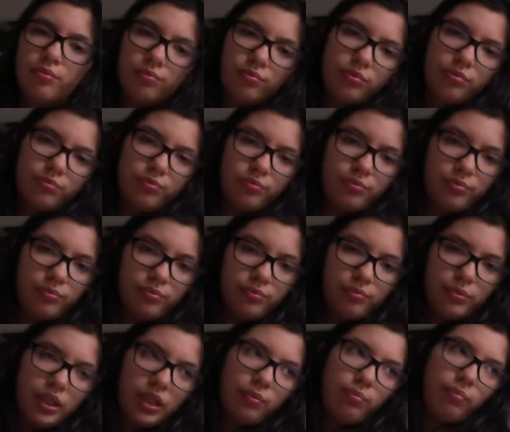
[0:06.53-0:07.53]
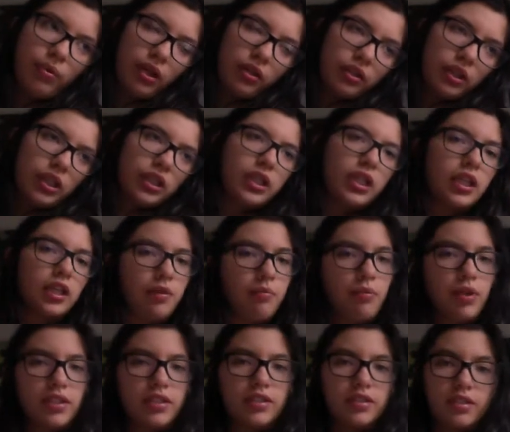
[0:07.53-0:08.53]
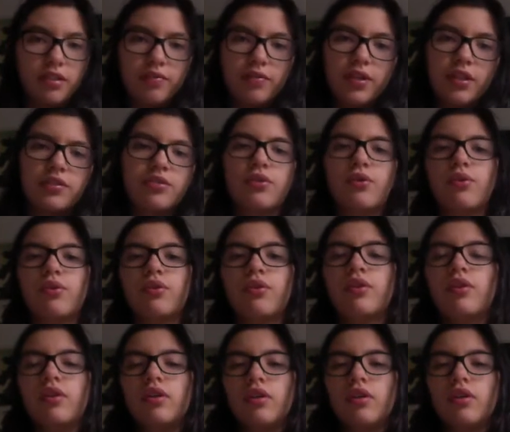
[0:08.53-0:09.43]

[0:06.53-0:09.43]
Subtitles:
myotatic inverse reflex or